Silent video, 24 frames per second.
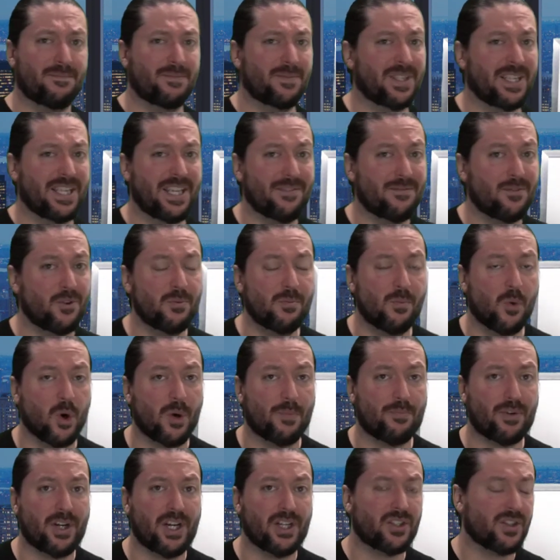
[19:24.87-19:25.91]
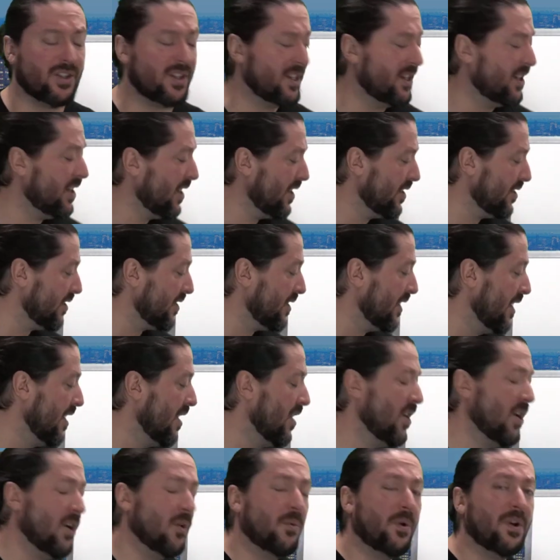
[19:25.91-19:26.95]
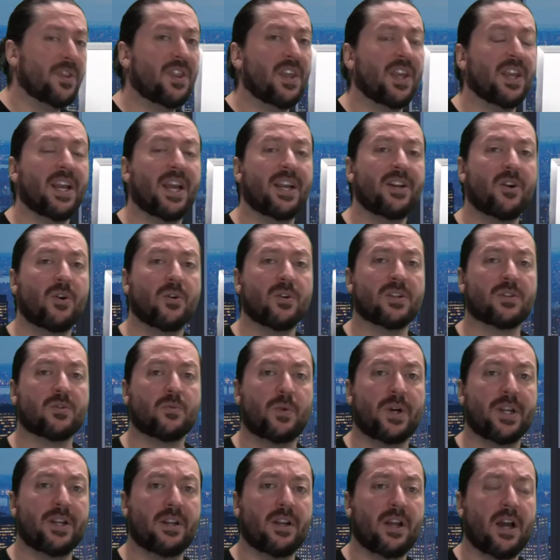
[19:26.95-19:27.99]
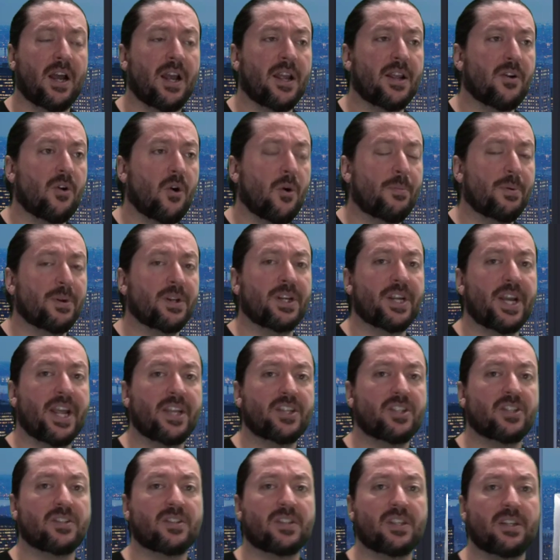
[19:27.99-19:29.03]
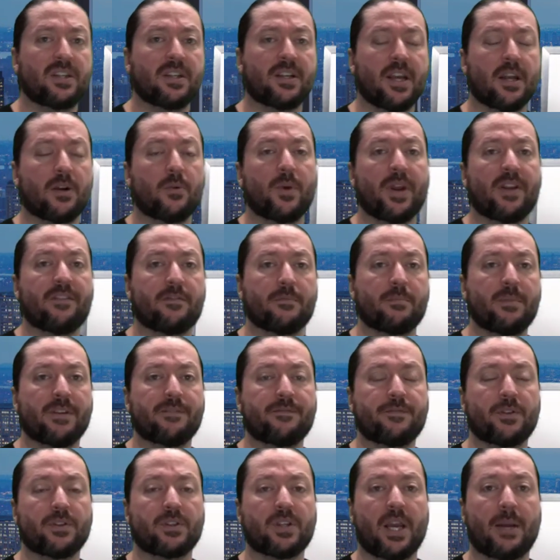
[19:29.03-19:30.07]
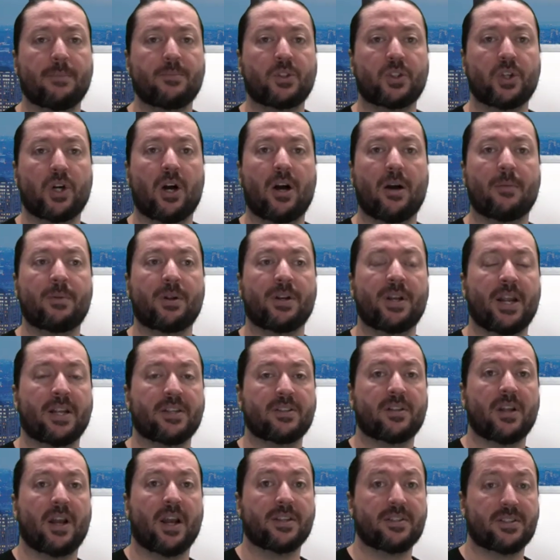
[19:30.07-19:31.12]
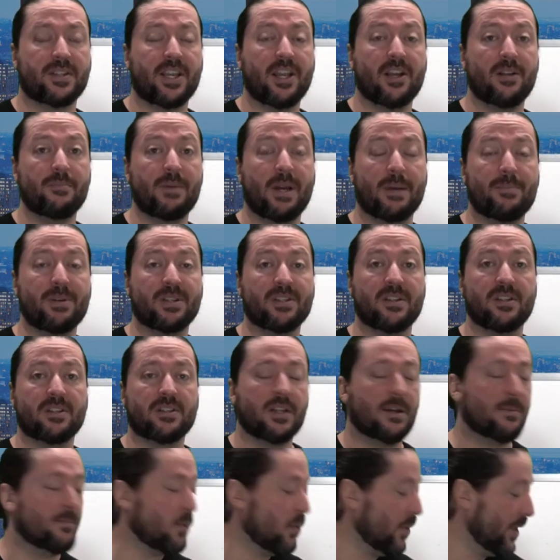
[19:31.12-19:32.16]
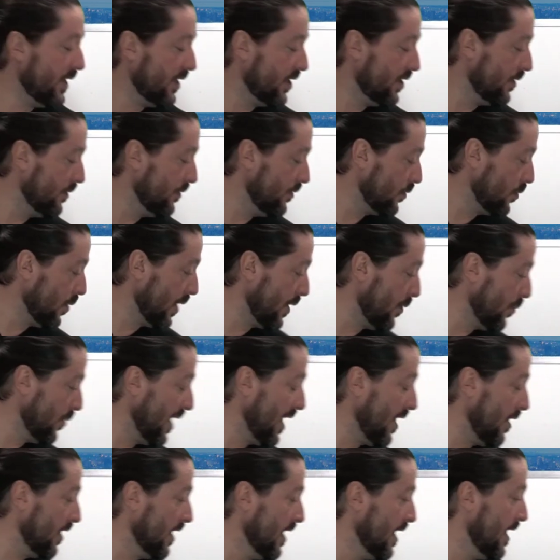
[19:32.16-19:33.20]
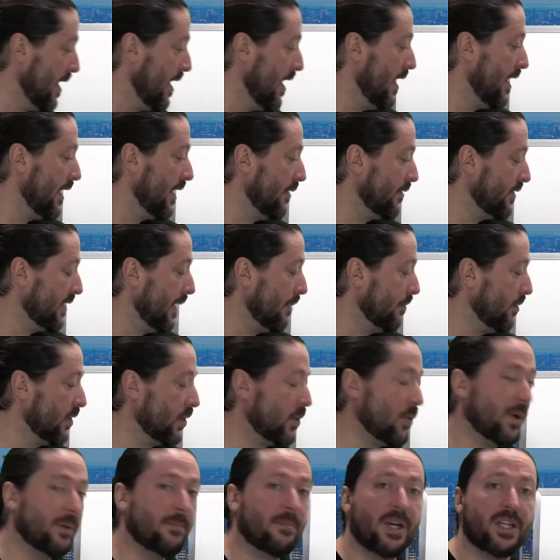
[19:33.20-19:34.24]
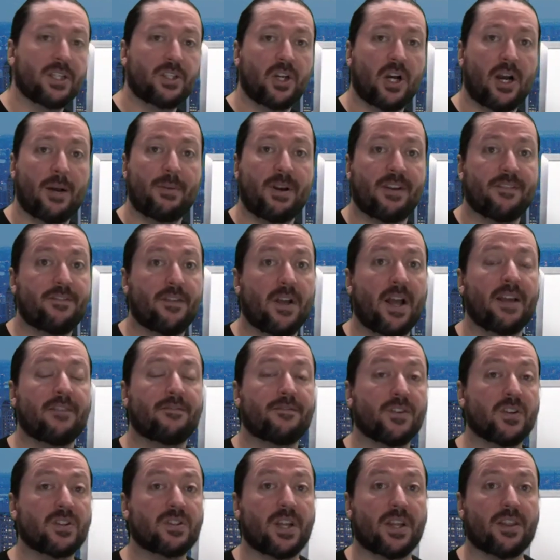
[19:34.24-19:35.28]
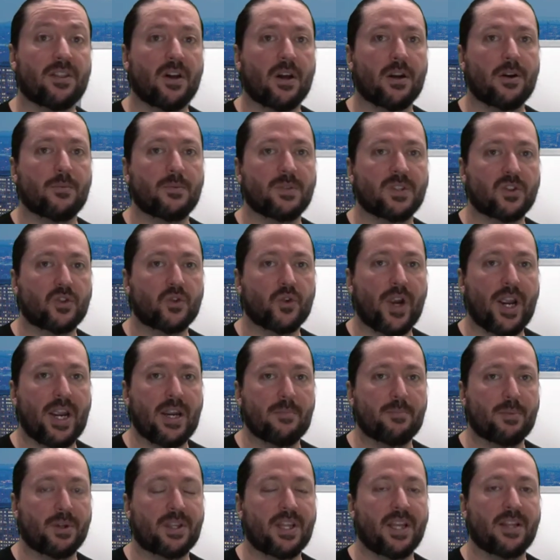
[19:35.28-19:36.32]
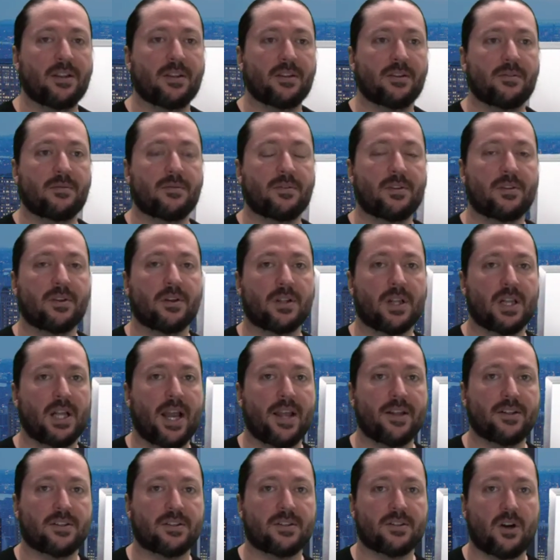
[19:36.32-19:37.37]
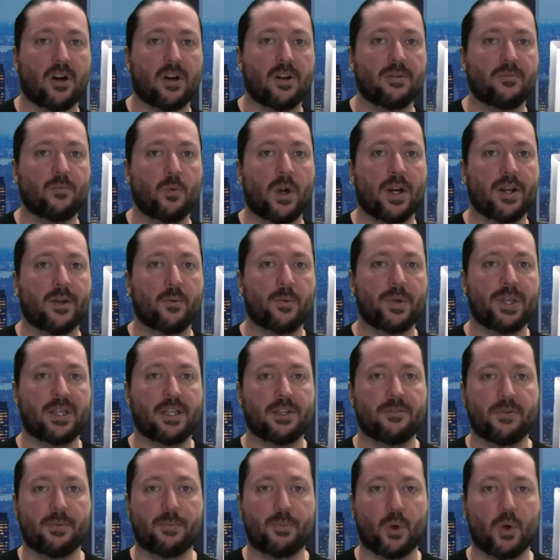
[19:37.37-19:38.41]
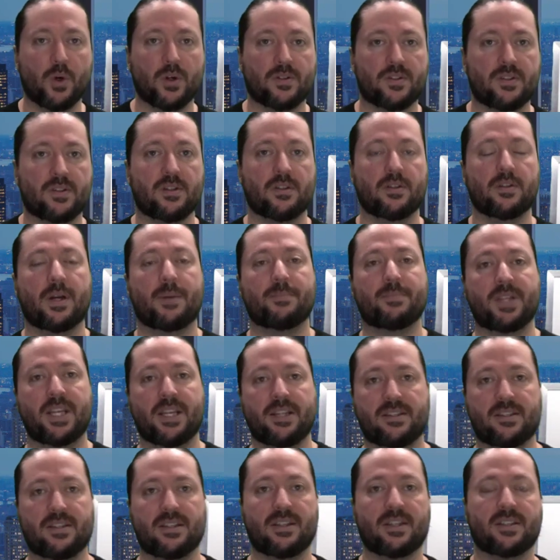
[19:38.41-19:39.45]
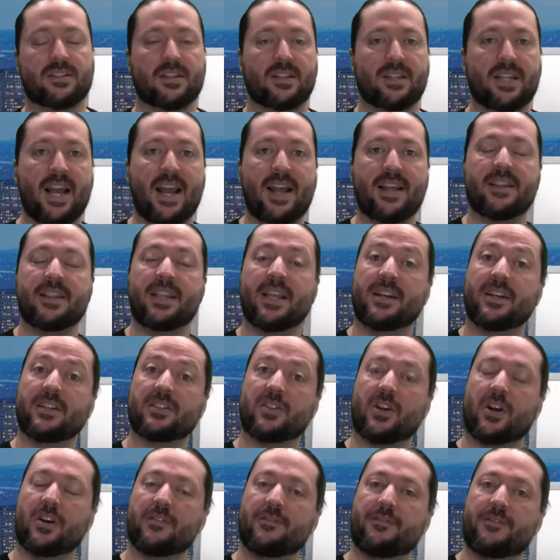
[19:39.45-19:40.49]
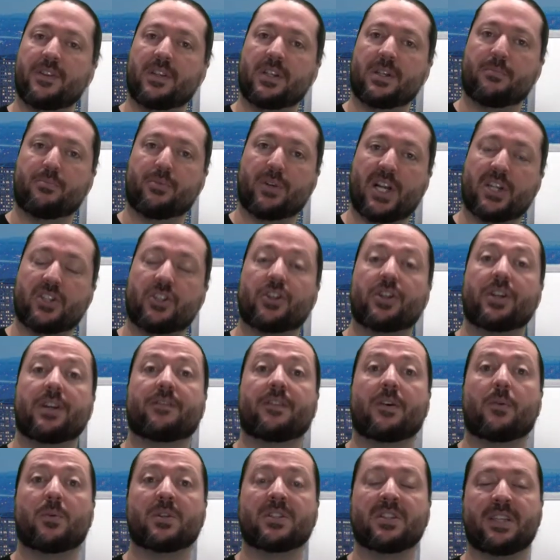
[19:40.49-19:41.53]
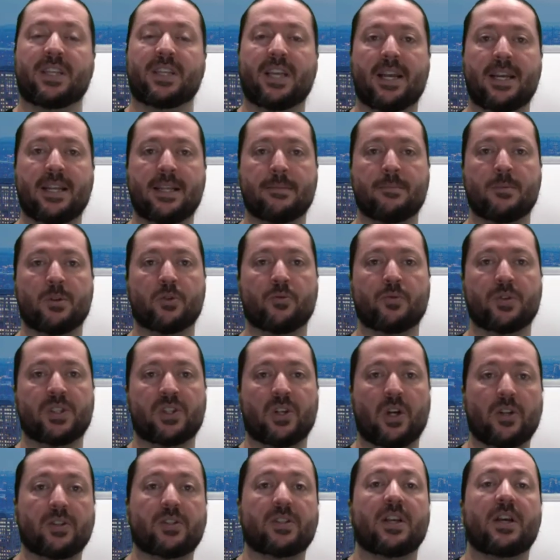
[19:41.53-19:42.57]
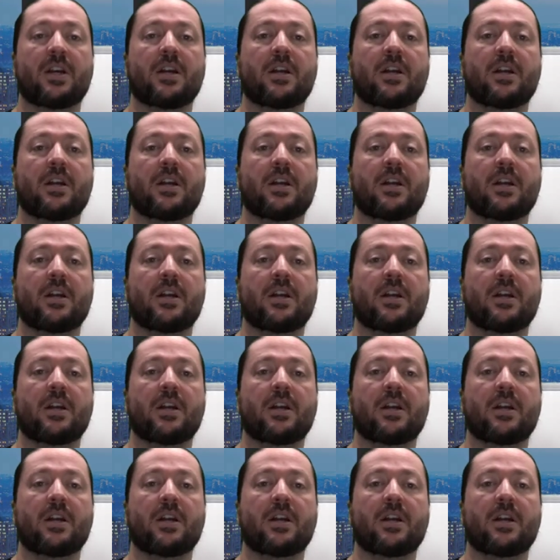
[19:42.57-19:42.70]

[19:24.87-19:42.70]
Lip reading: give you more pressure than others. One thing I noticed when I opened an agency to get away from my full-time job, and I scaled my business up quite well, and I was able to quit my job. At first I thought it was great, but then the clients started wanting weekly reports and updates and this and that, and then I started feeling pressure, and if I wasn't getting them the results,